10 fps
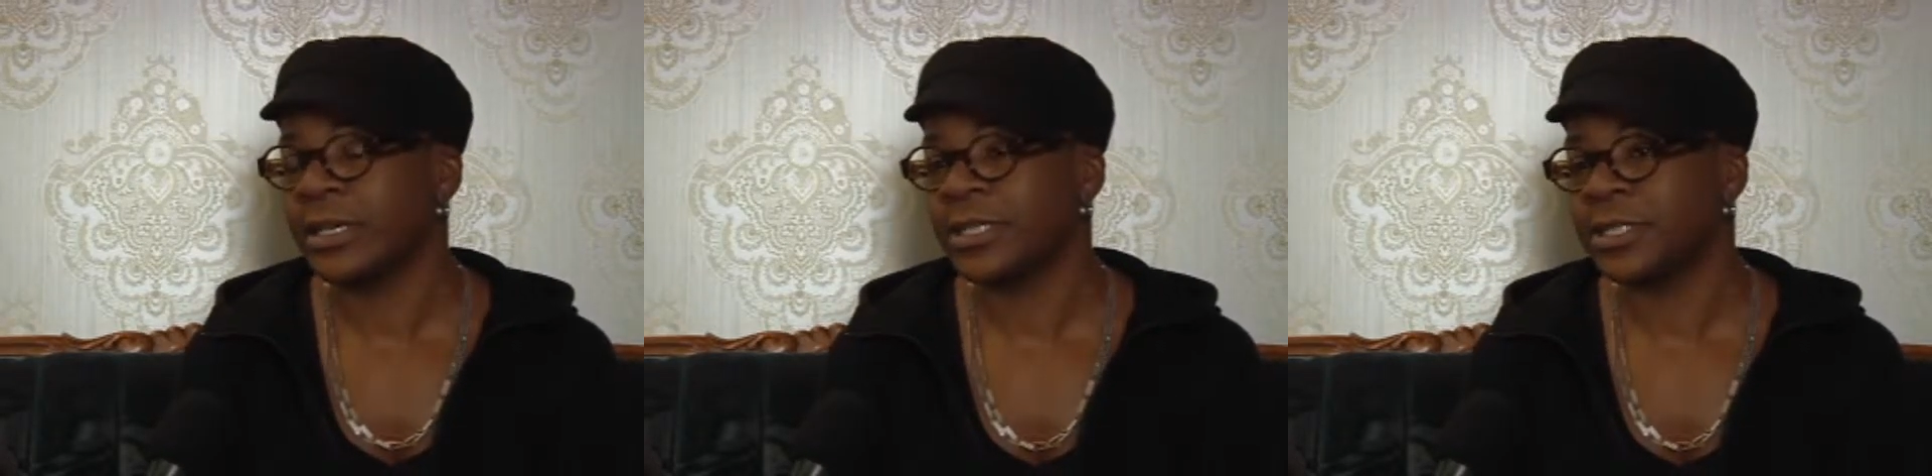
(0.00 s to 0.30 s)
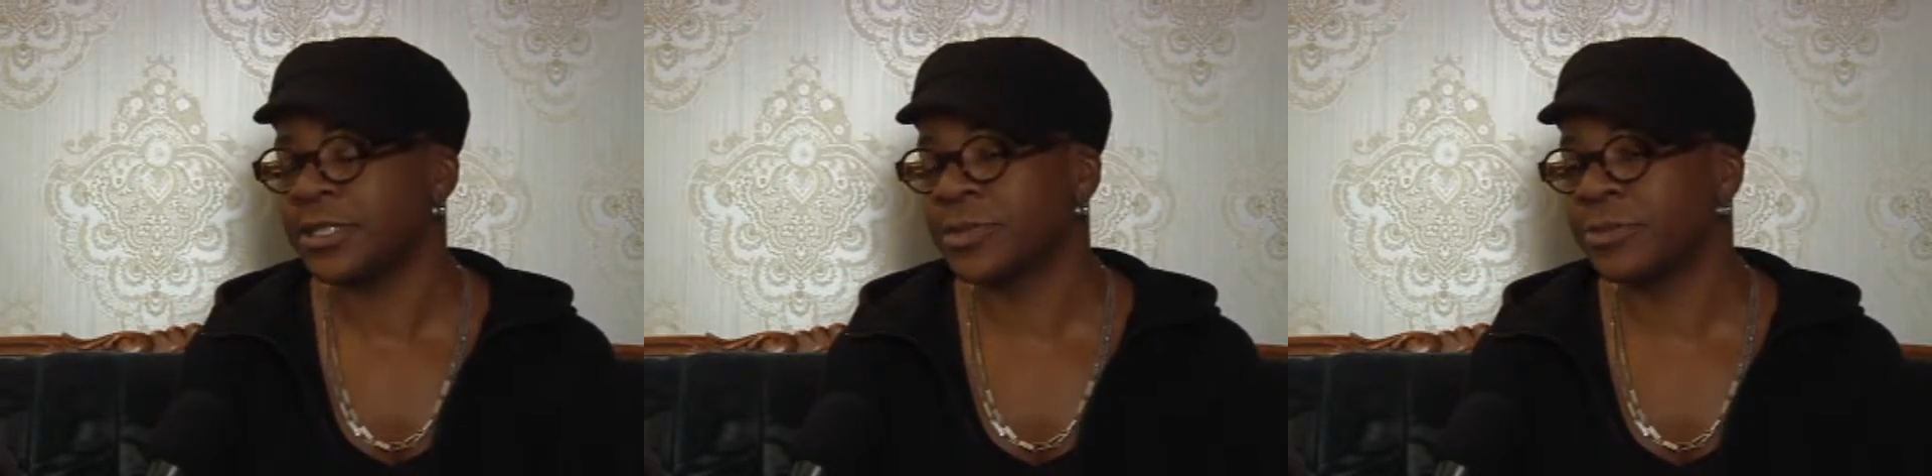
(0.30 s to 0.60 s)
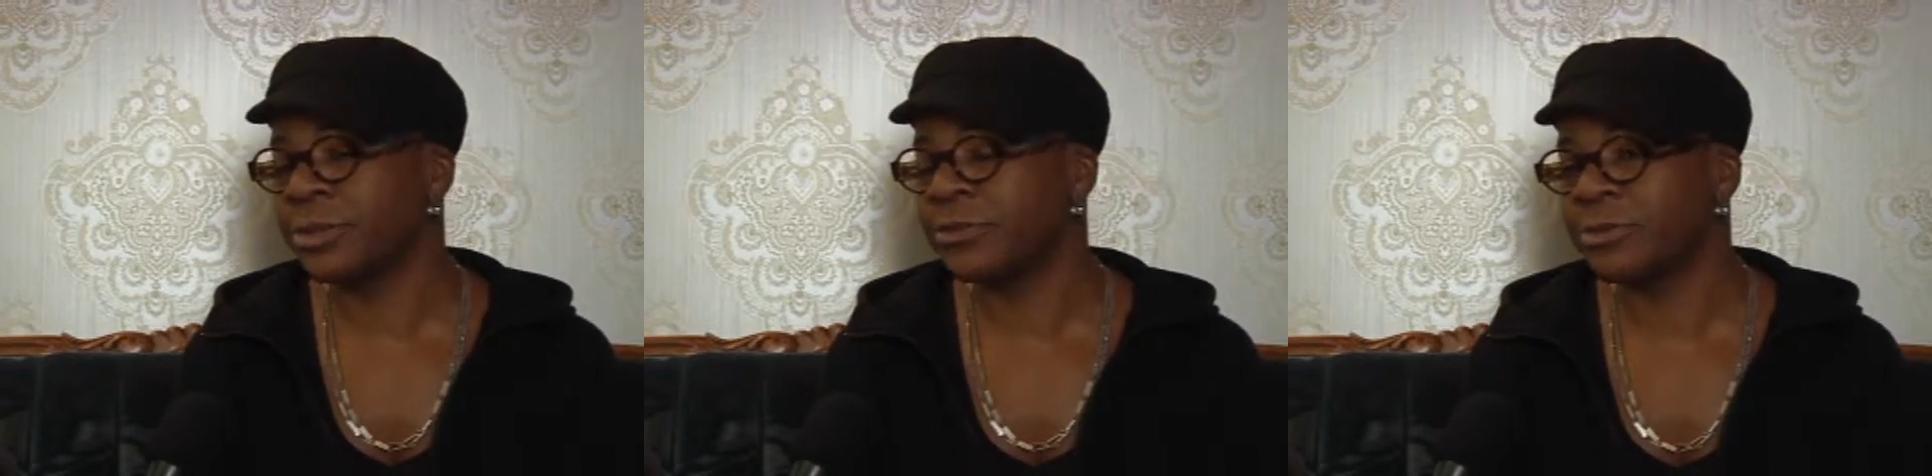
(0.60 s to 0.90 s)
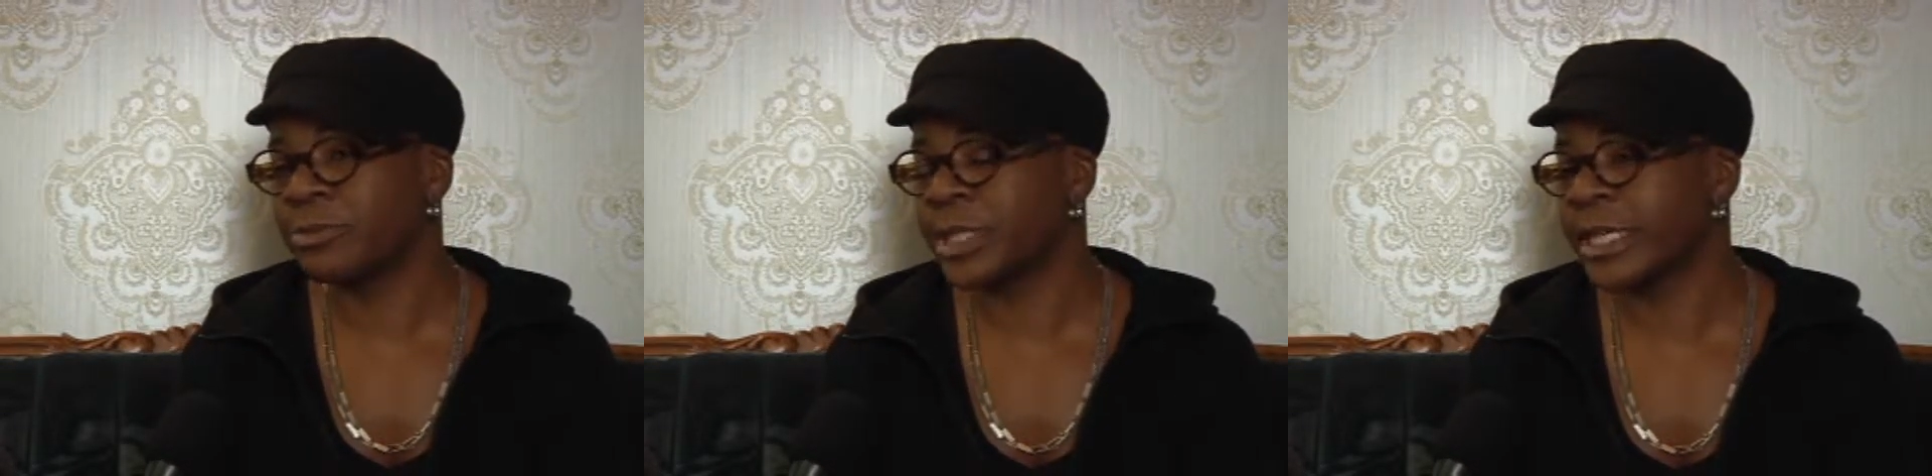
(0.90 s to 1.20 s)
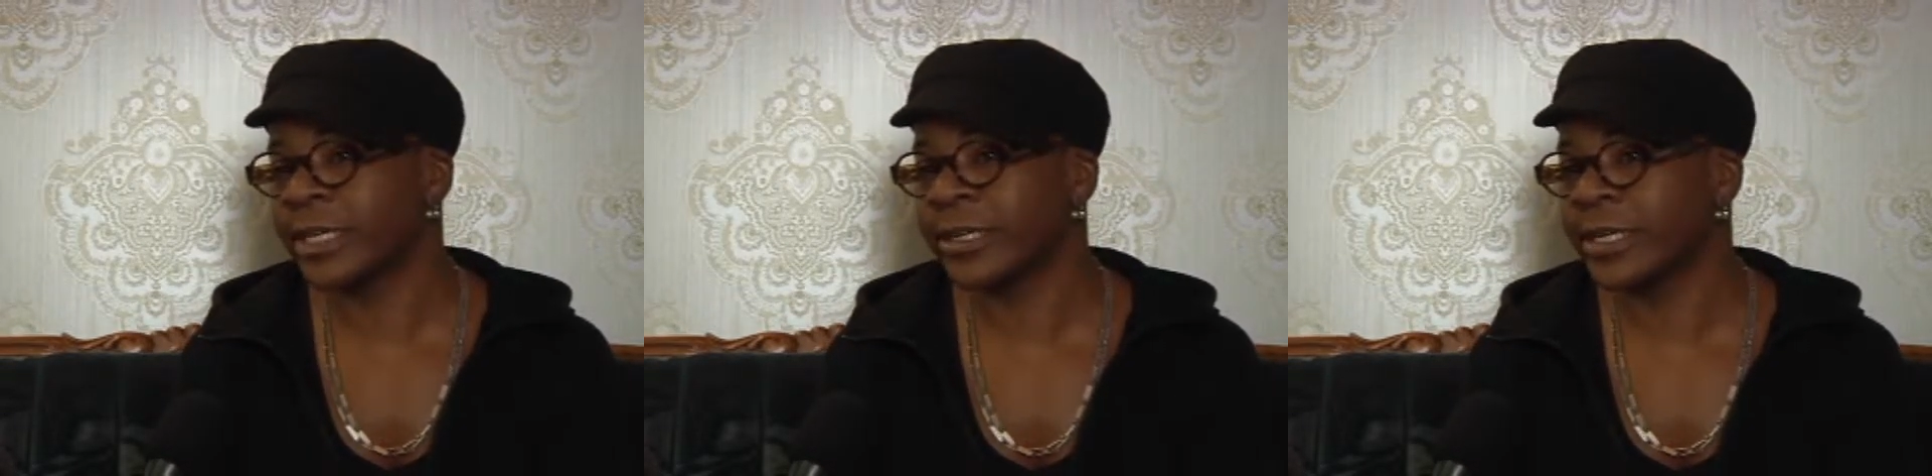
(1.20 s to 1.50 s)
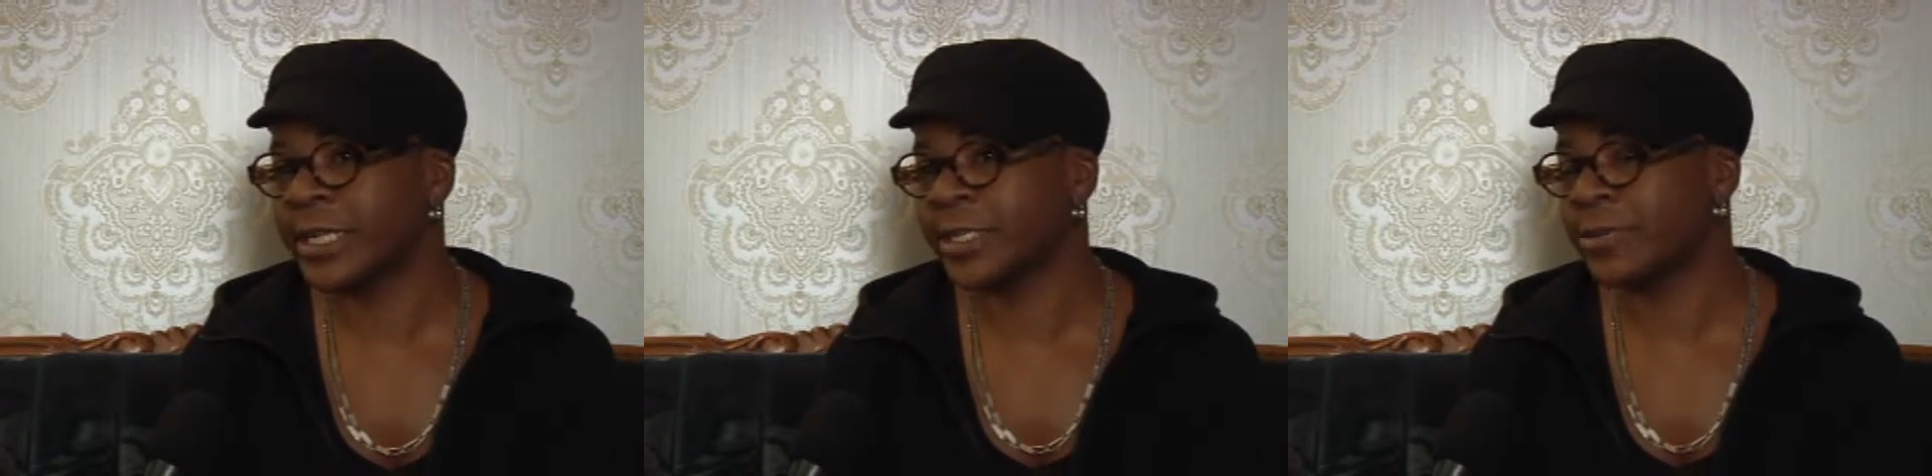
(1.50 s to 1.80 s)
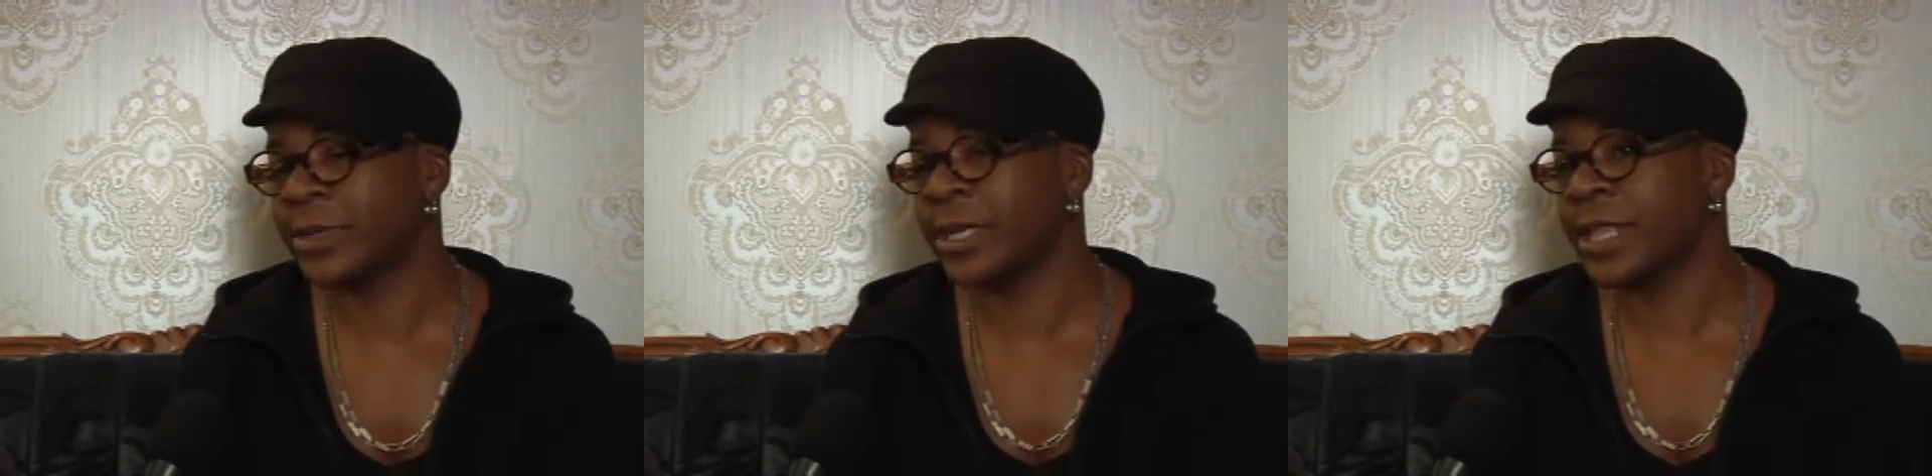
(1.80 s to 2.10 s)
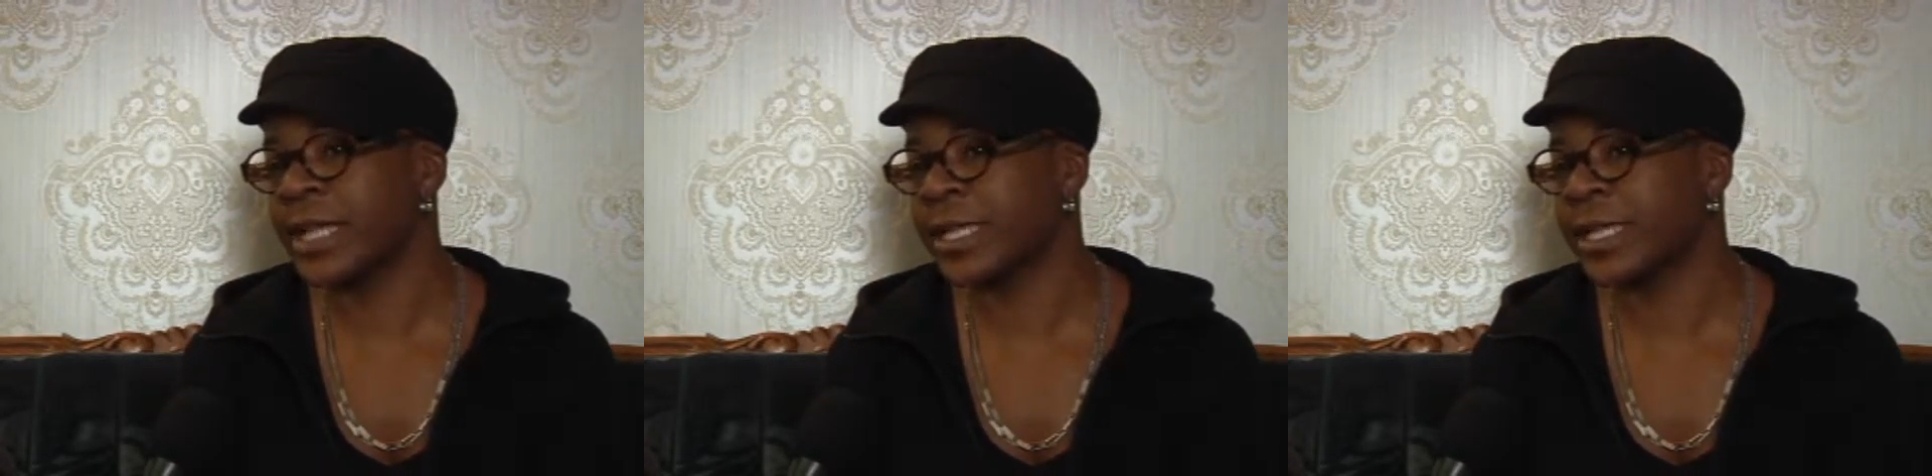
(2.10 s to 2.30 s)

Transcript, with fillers: he's just a beautiful player and it's somebody that